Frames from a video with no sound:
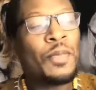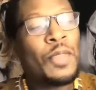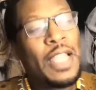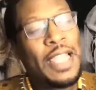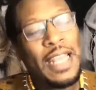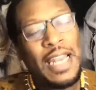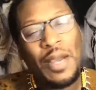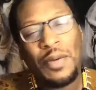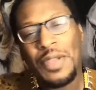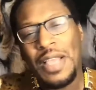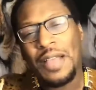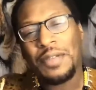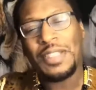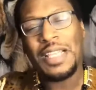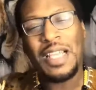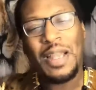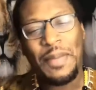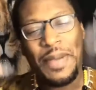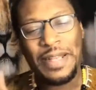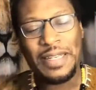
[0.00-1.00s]
And then when I was
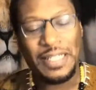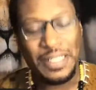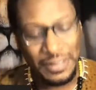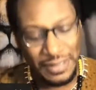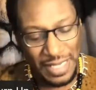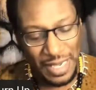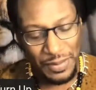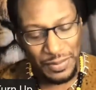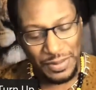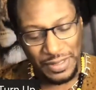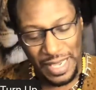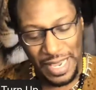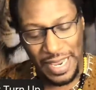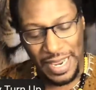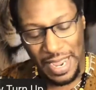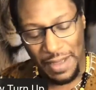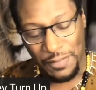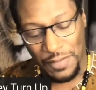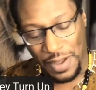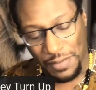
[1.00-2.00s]
thinking about this, I was like,
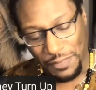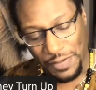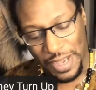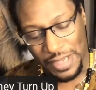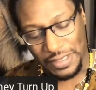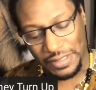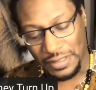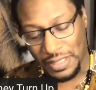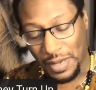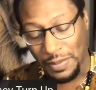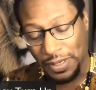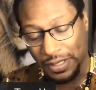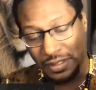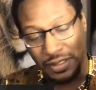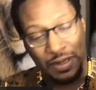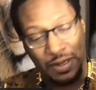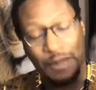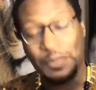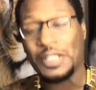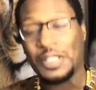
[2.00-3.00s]
I found this cup. I
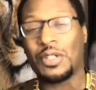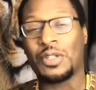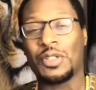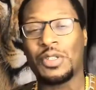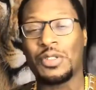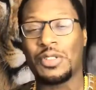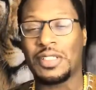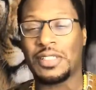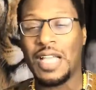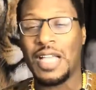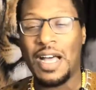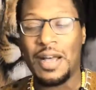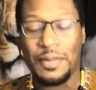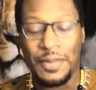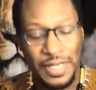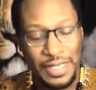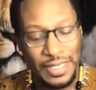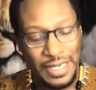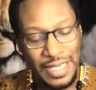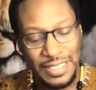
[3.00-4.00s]
said, I'm just going to use this cup.
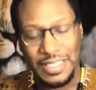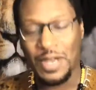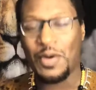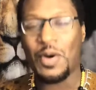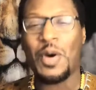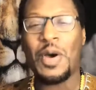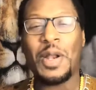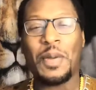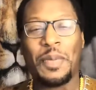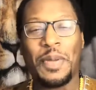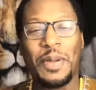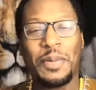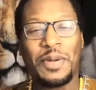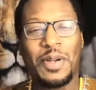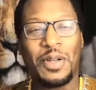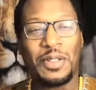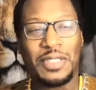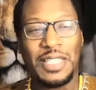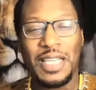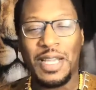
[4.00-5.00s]
I said, well, what are people
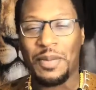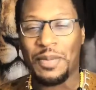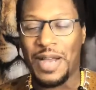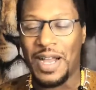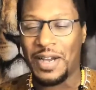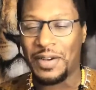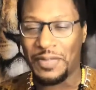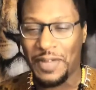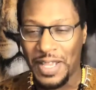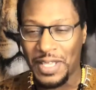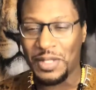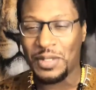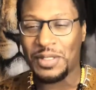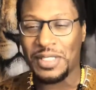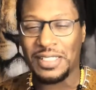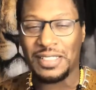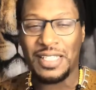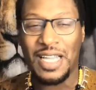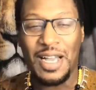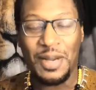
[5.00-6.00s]
going to think about if I use
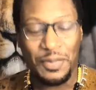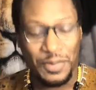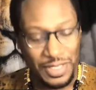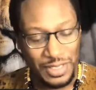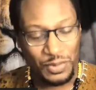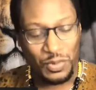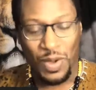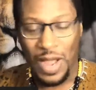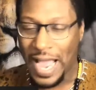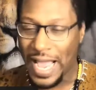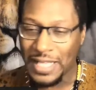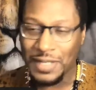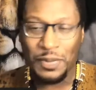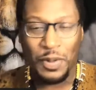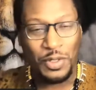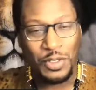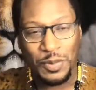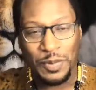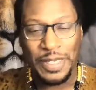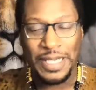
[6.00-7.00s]
this cup? Because wine's
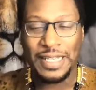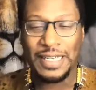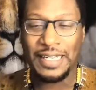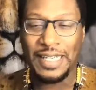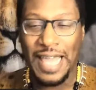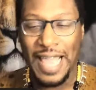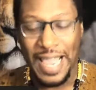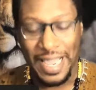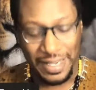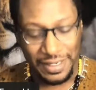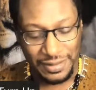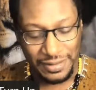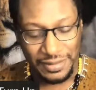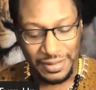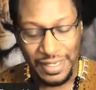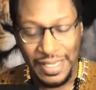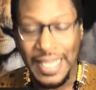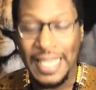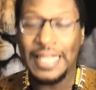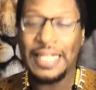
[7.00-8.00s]
supposed to be in a glass.
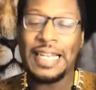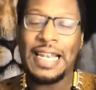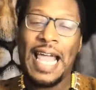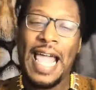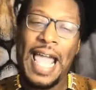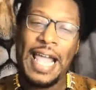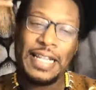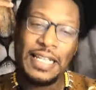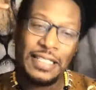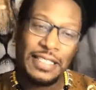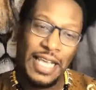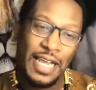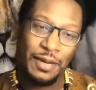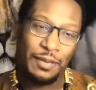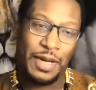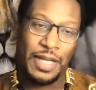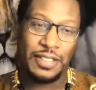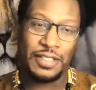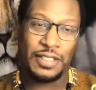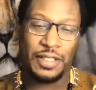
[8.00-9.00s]
Then I had to check
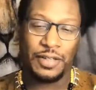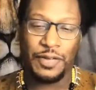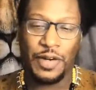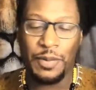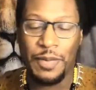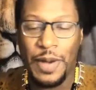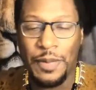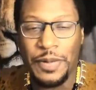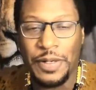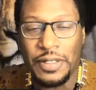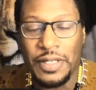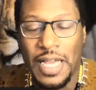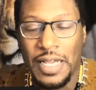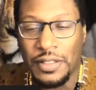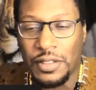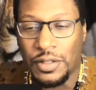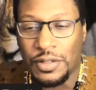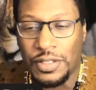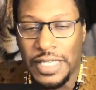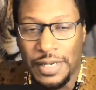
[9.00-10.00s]
myself. Everybody put in the
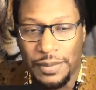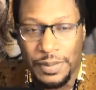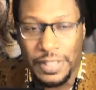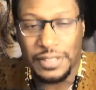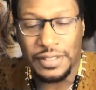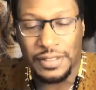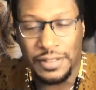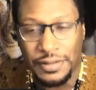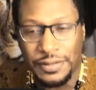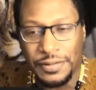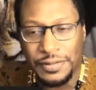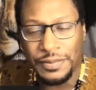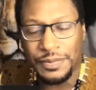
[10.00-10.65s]
console, check myself.